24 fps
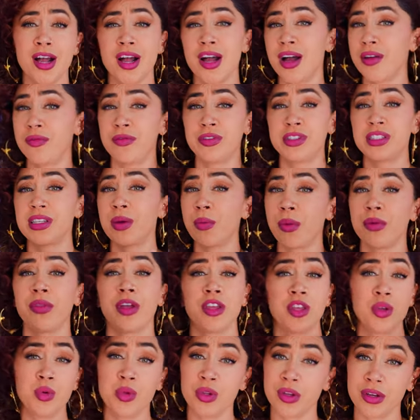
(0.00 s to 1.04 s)
of someone
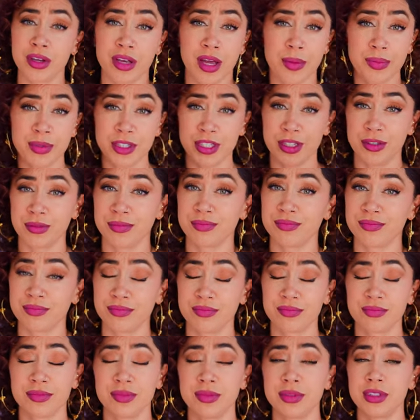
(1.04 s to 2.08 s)
that you look up to.
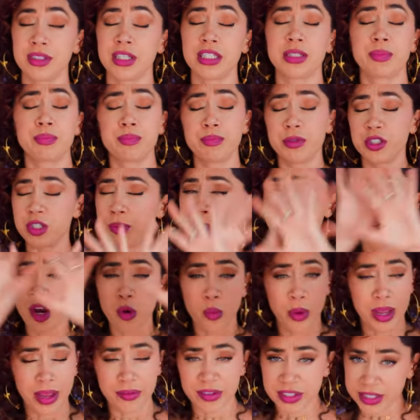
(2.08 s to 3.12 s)
That's there's a better
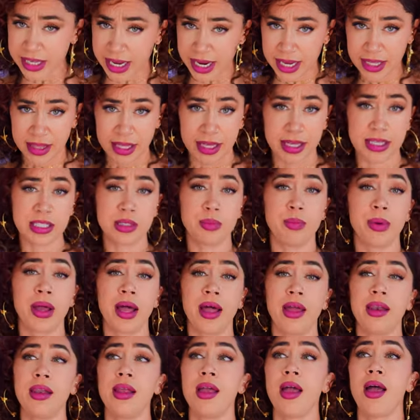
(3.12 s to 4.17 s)
way of saying this,
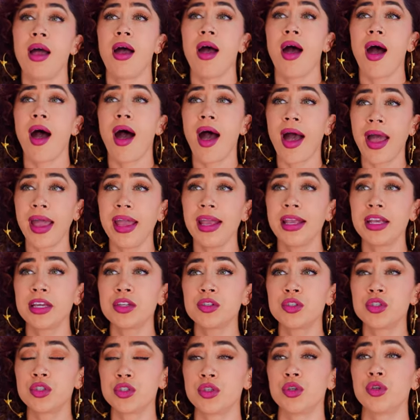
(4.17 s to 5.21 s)
but I
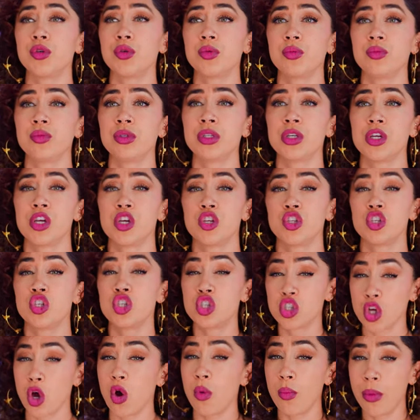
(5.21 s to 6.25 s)
consumed
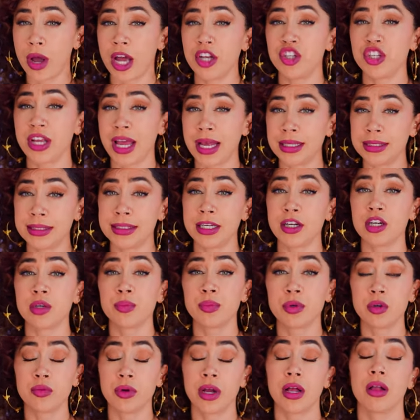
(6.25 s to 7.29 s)
so much Esther
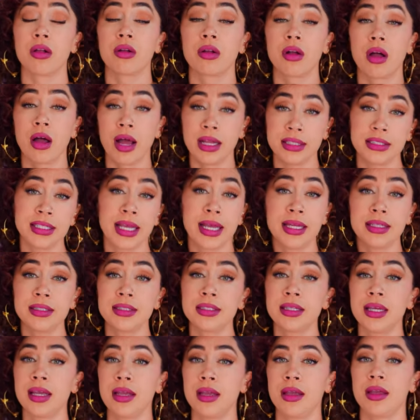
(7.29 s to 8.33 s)
Perel
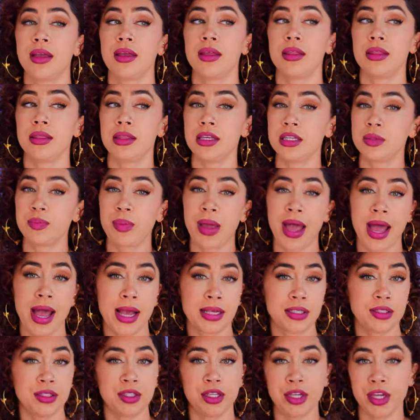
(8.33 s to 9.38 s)
content this
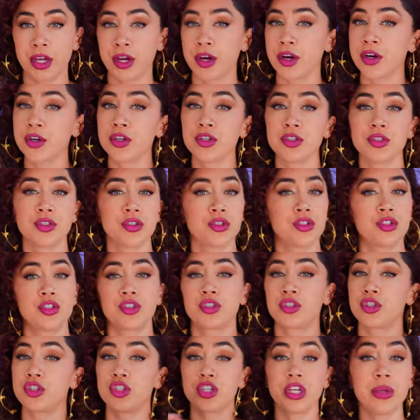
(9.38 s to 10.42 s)
past year
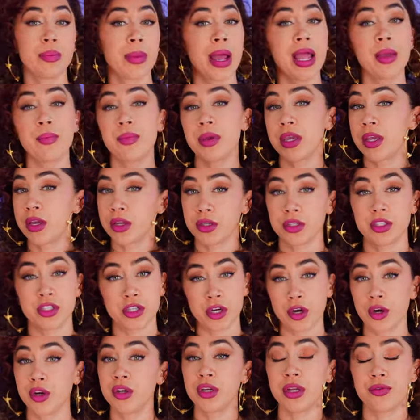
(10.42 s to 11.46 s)
she might be
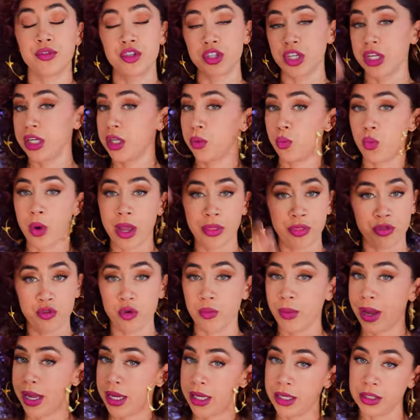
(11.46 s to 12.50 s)
concerned if she went through
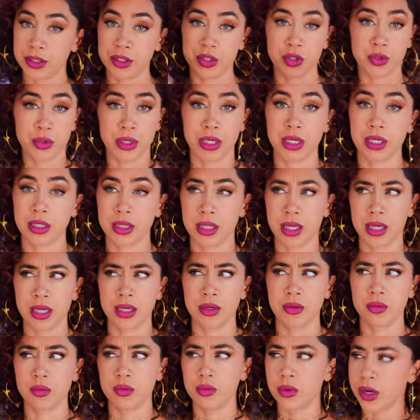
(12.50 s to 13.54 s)
my history. Like,
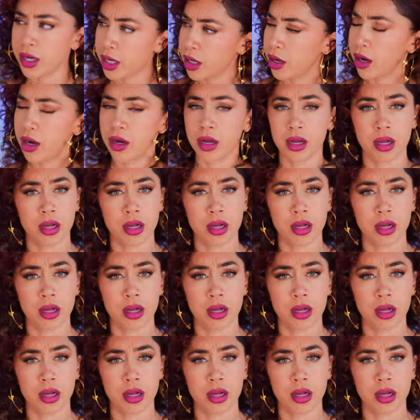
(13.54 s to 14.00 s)
what